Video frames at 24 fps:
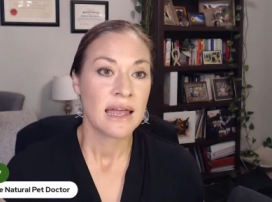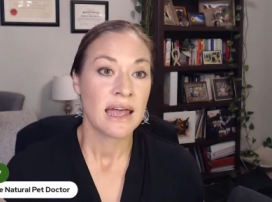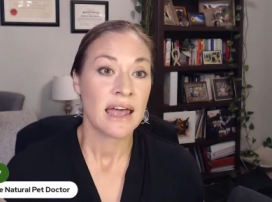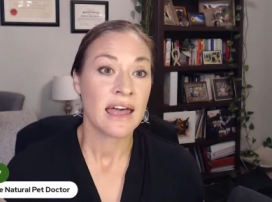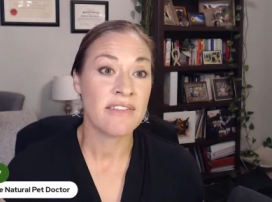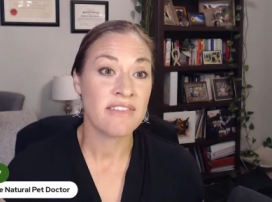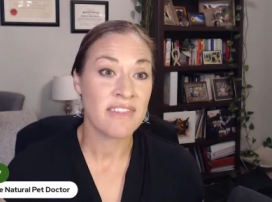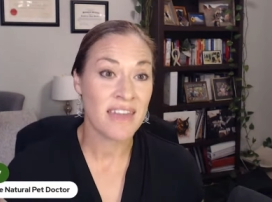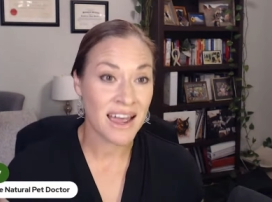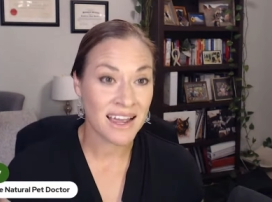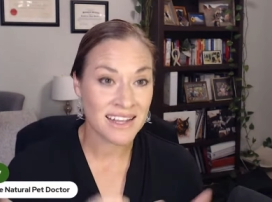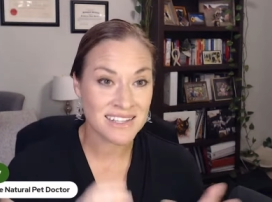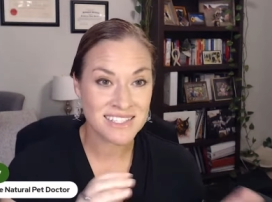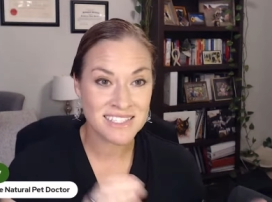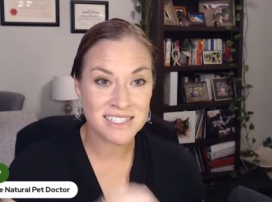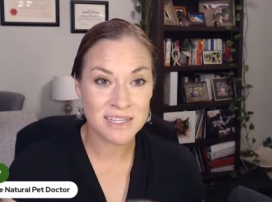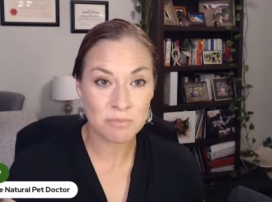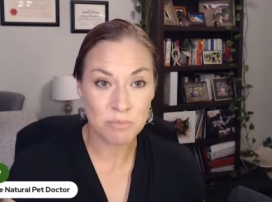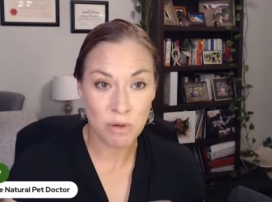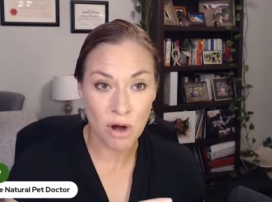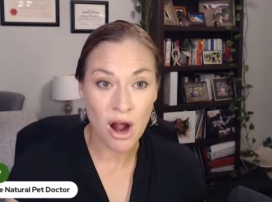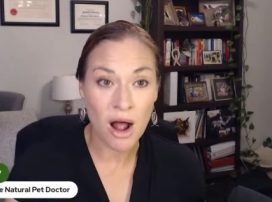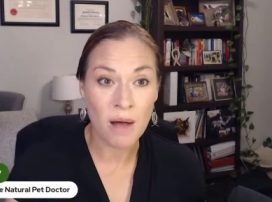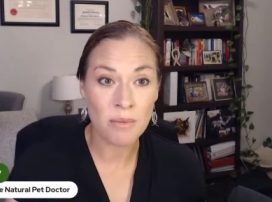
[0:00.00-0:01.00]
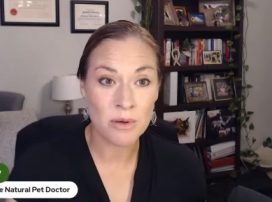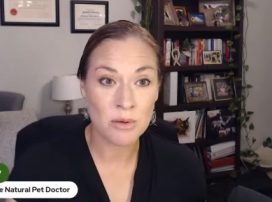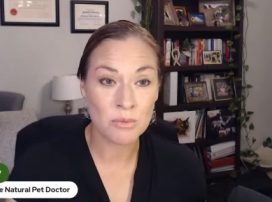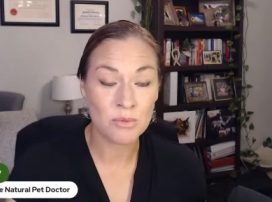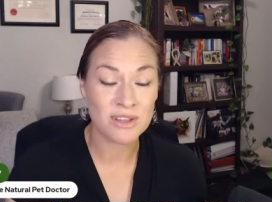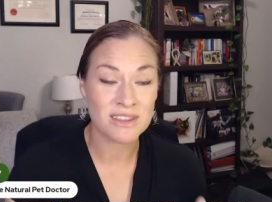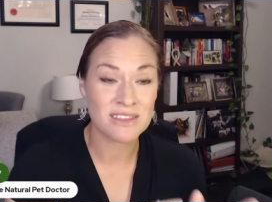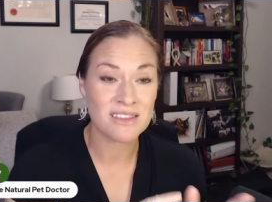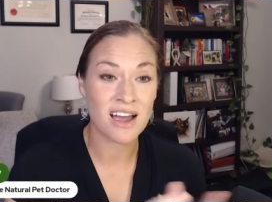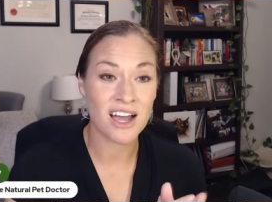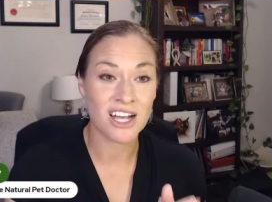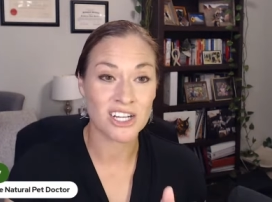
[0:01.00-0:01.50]
And that's the problem
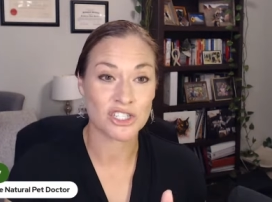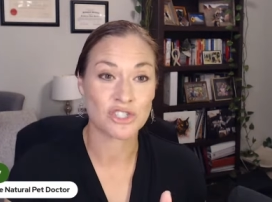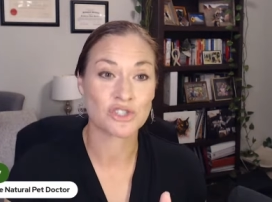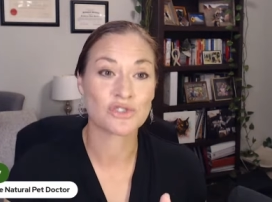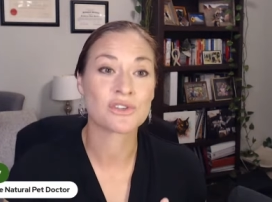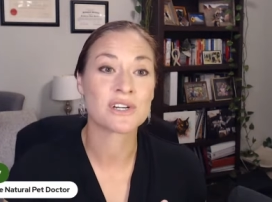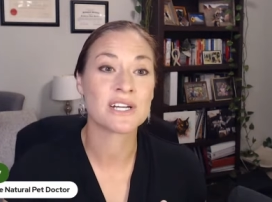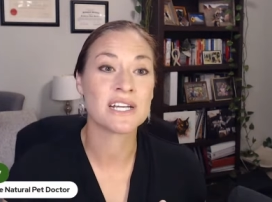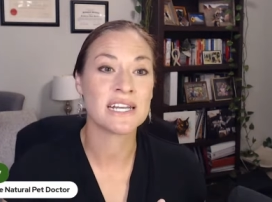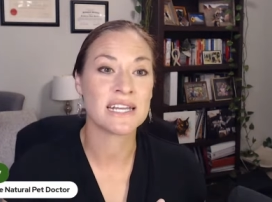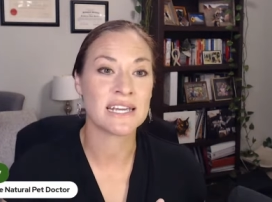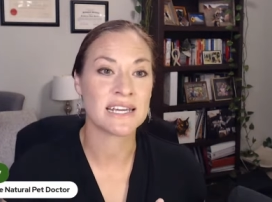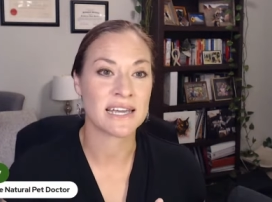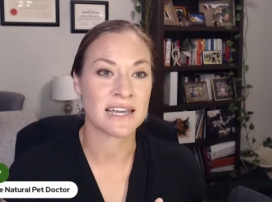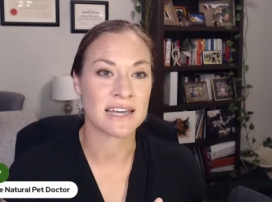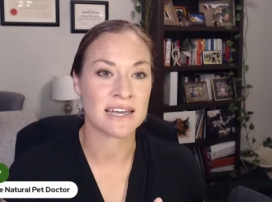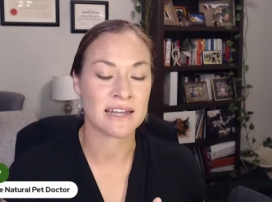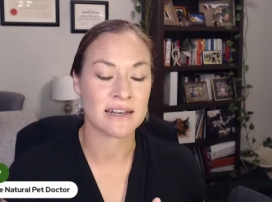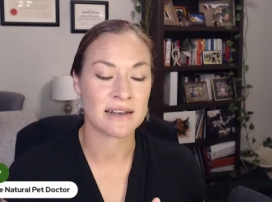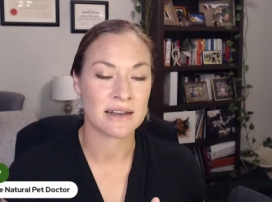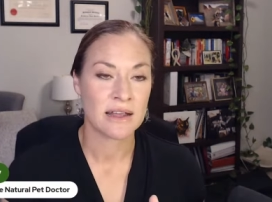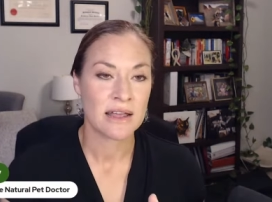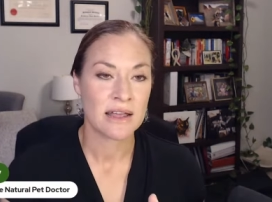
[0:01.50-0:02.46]
with not treating it,